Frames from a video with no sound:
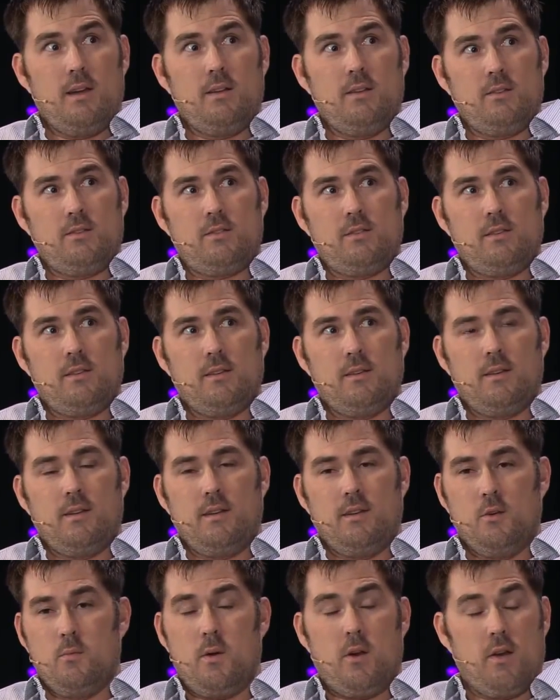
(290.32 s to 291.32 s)
else,
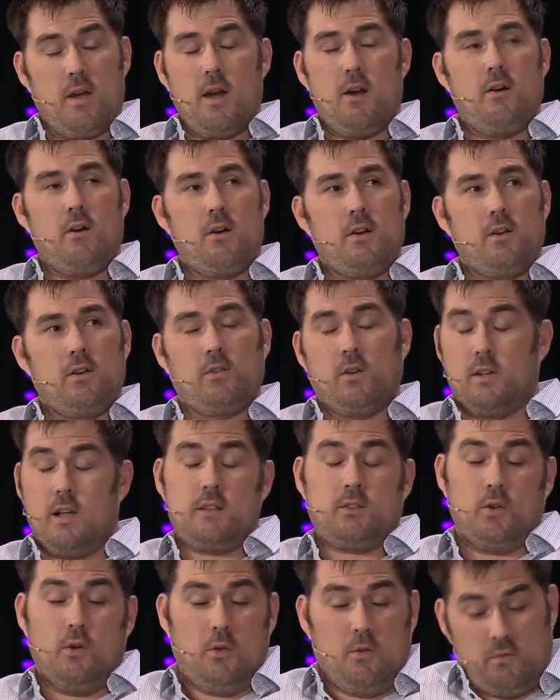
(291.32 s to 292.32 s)
no matter how hard you took it.
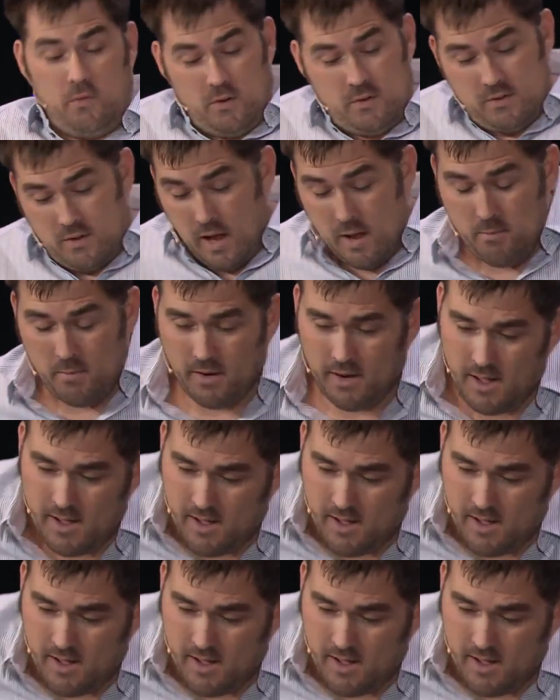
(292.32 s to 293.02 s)
I told them first, I made